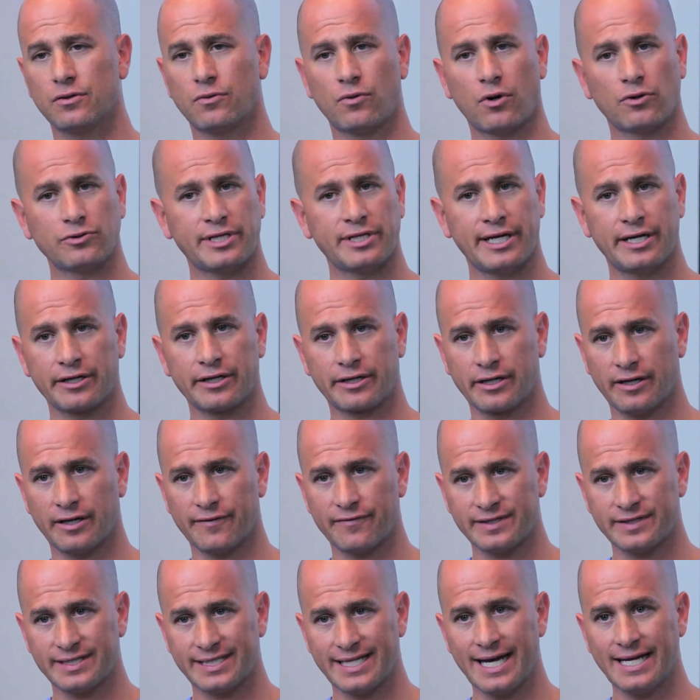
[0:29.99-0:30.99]
rotator
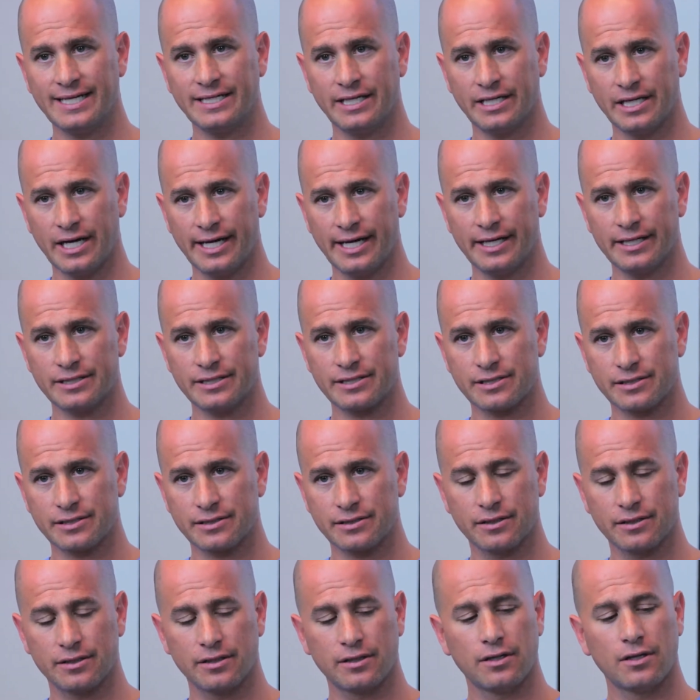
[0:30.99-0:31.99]
cuff
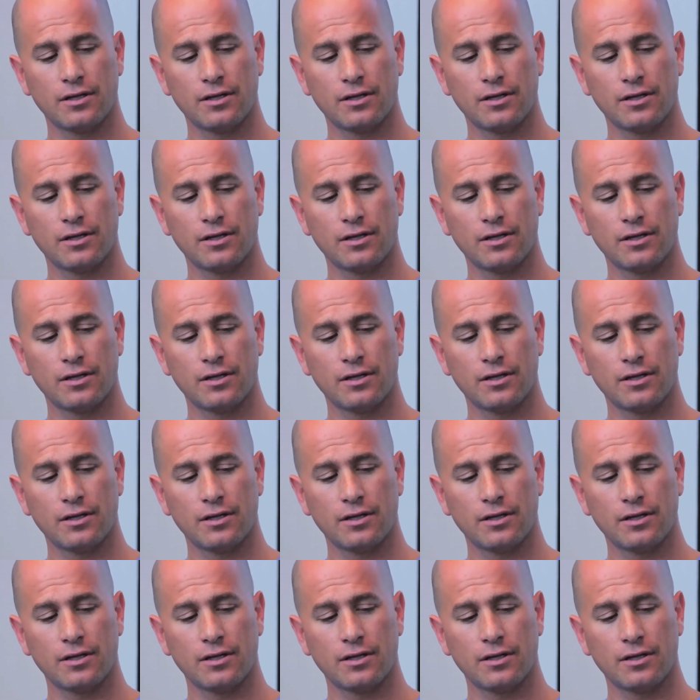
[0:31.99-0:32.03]
tendonitis,